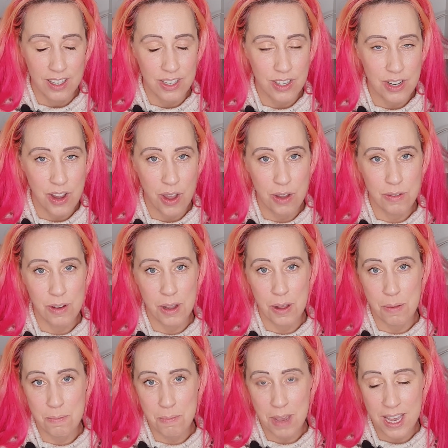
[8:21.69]
you know,
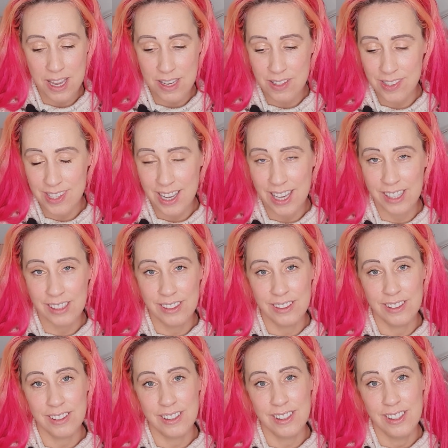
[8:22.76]

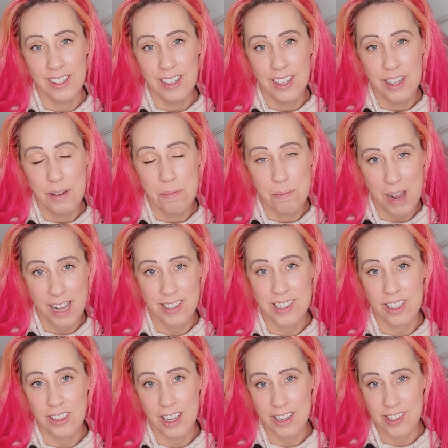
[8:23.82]
amazing
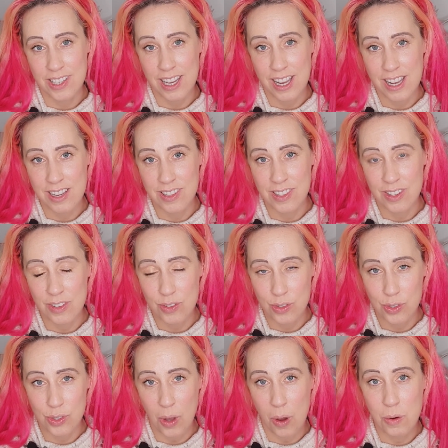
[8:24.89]
masterclasses,
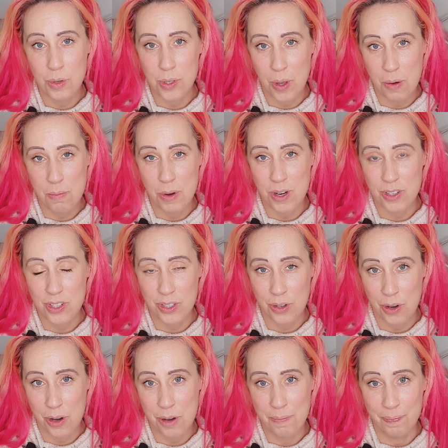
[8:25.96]
so, so much to
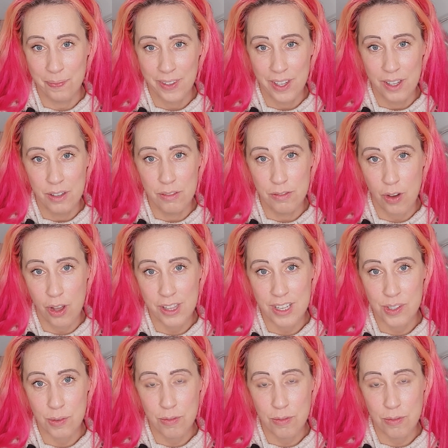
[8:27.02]
come for this.